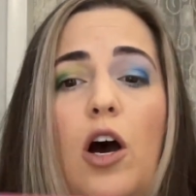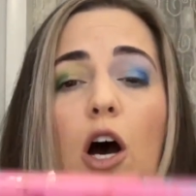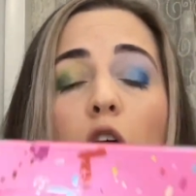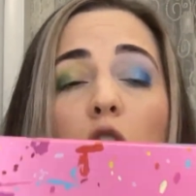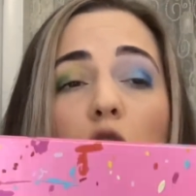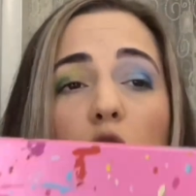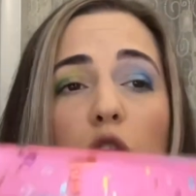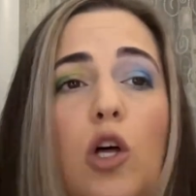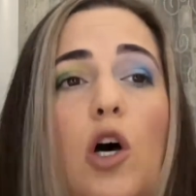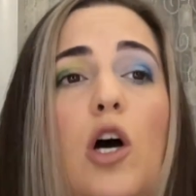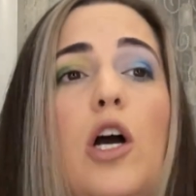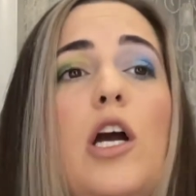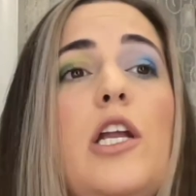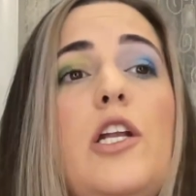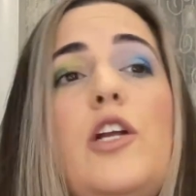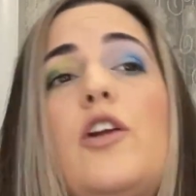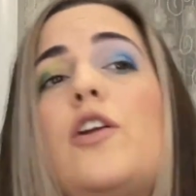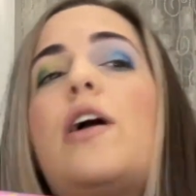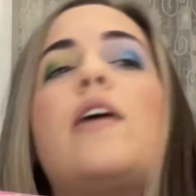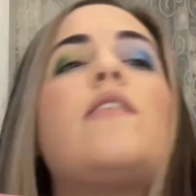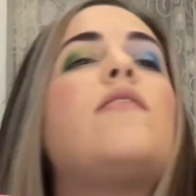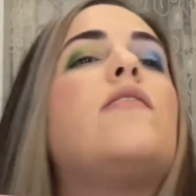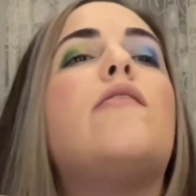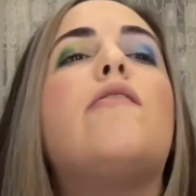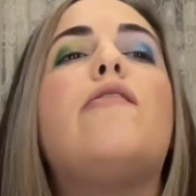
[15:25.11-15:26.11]
a look and
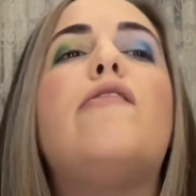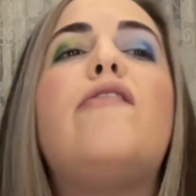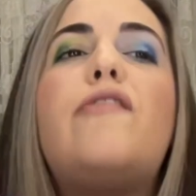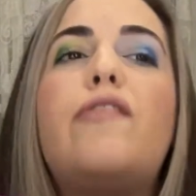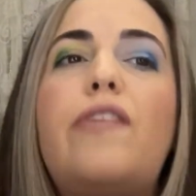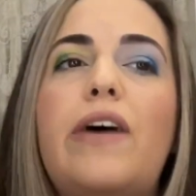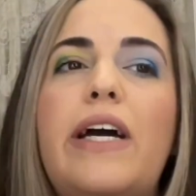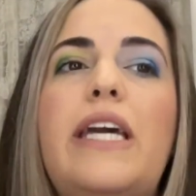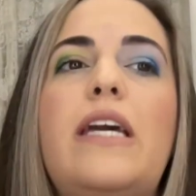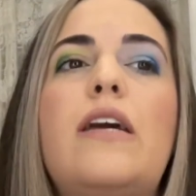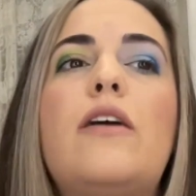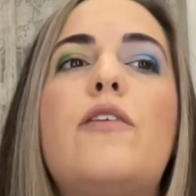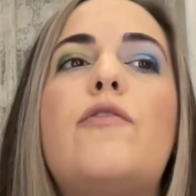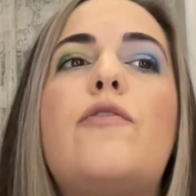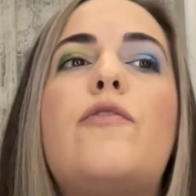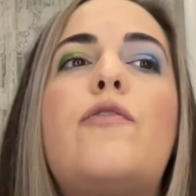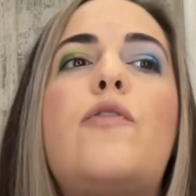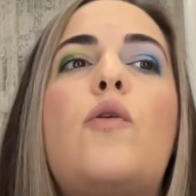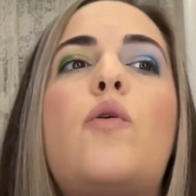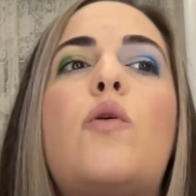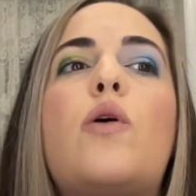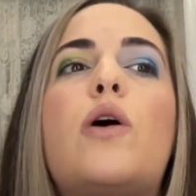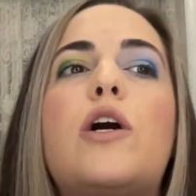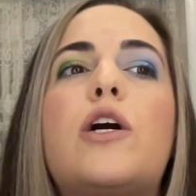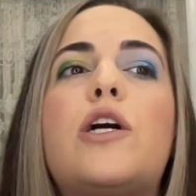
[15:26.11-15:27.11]
you're not going to fight
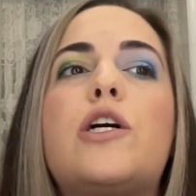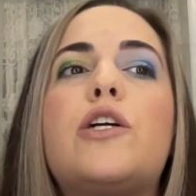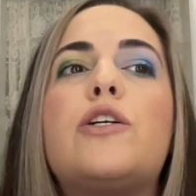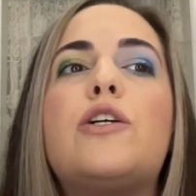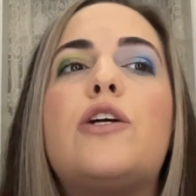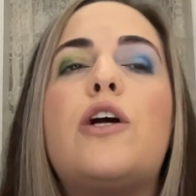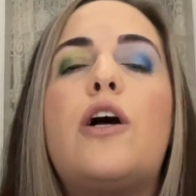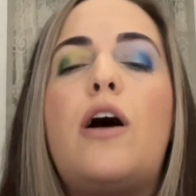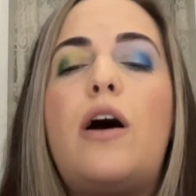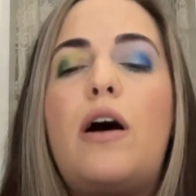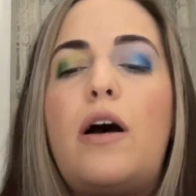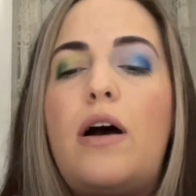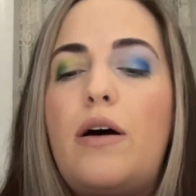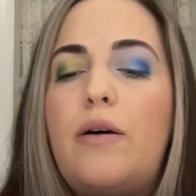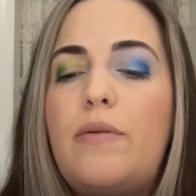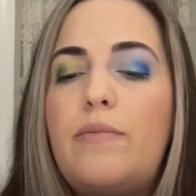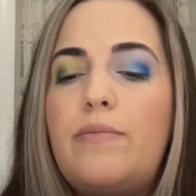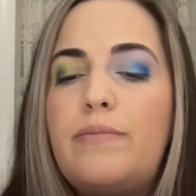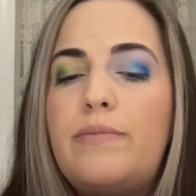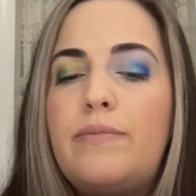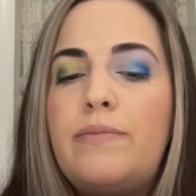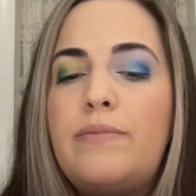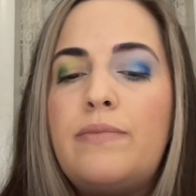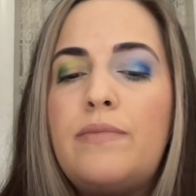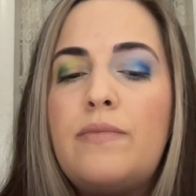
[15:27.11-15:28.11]
for
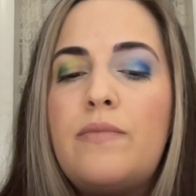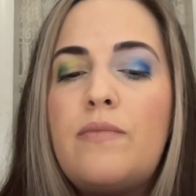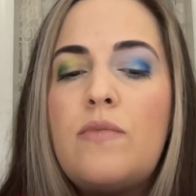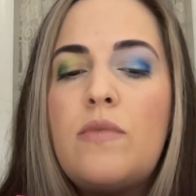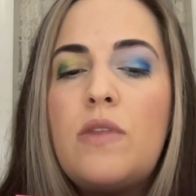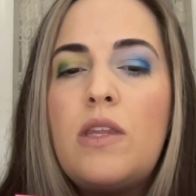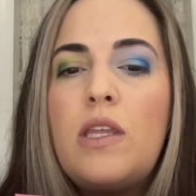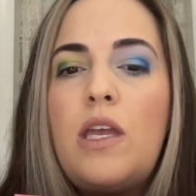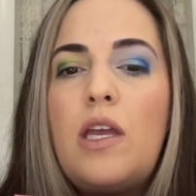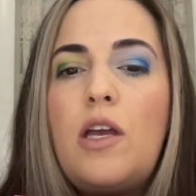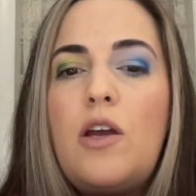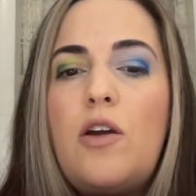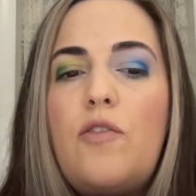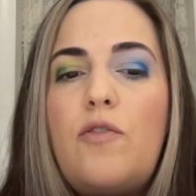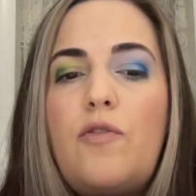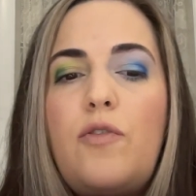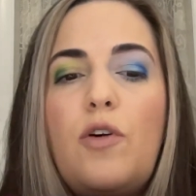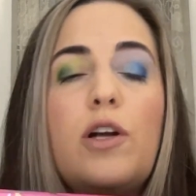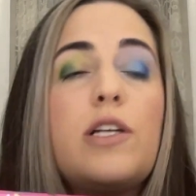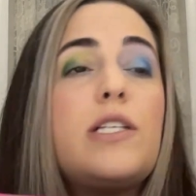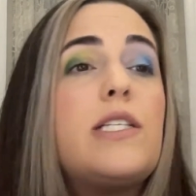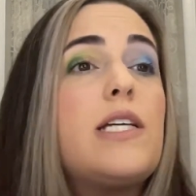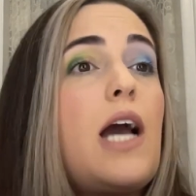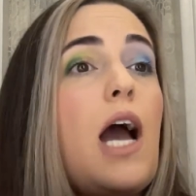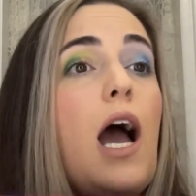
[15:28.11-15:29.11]

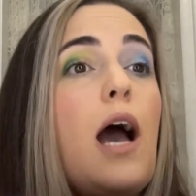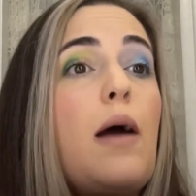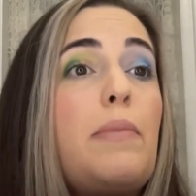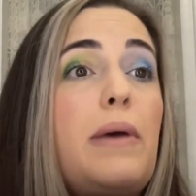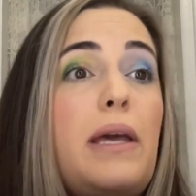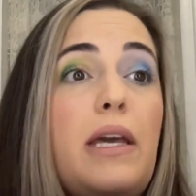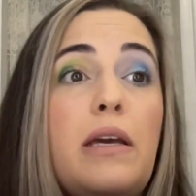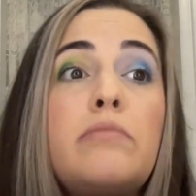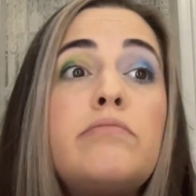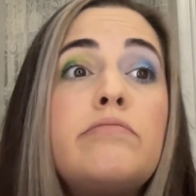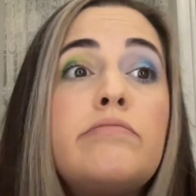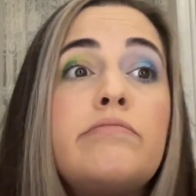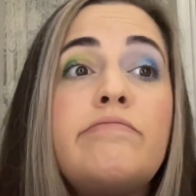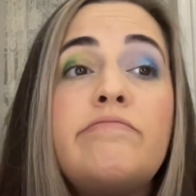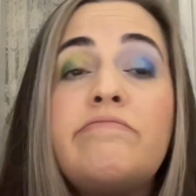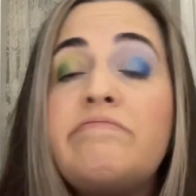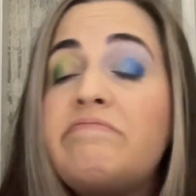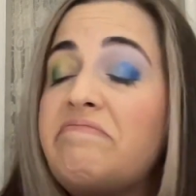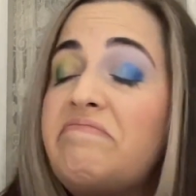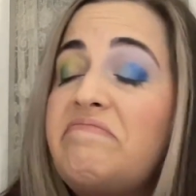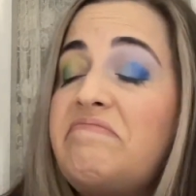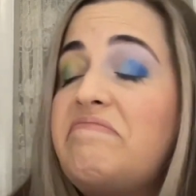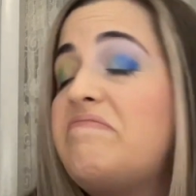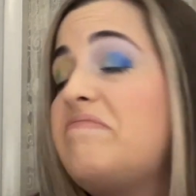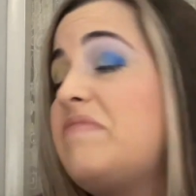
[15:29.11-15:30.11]
it to copy.
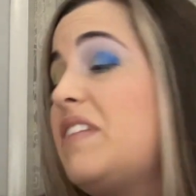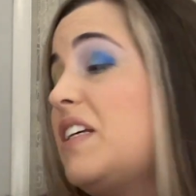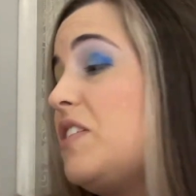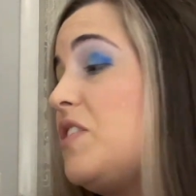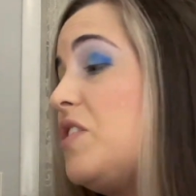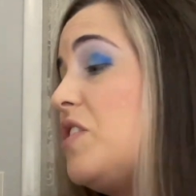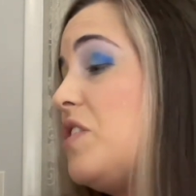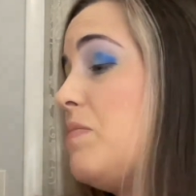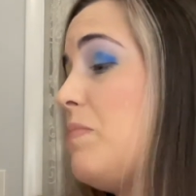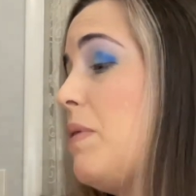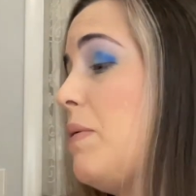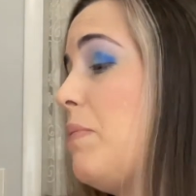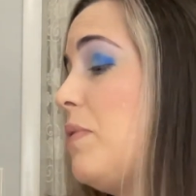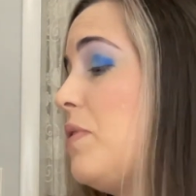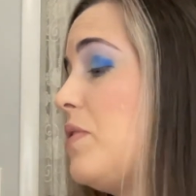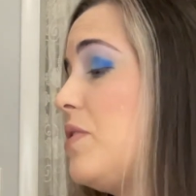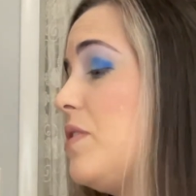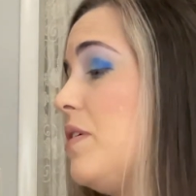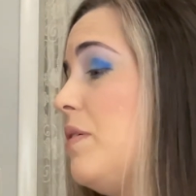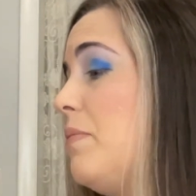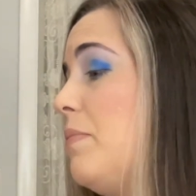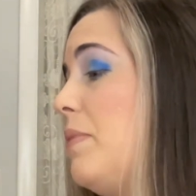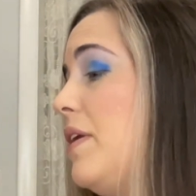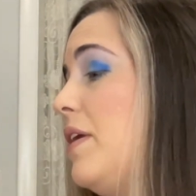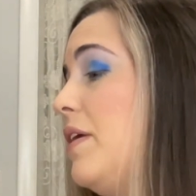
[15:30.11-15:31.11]
That's just my
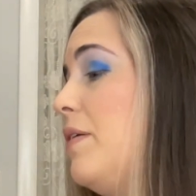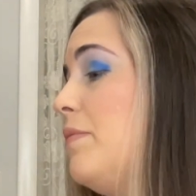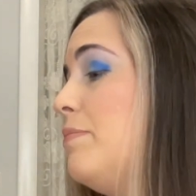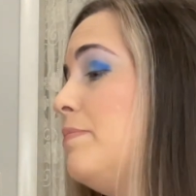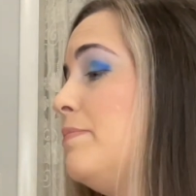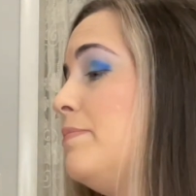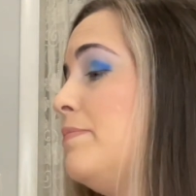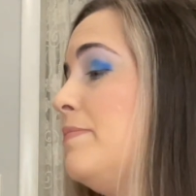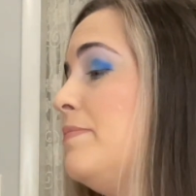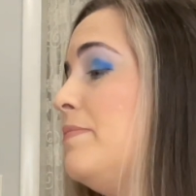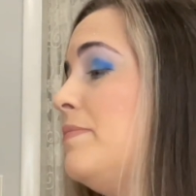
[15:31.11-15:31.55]
personal opinion.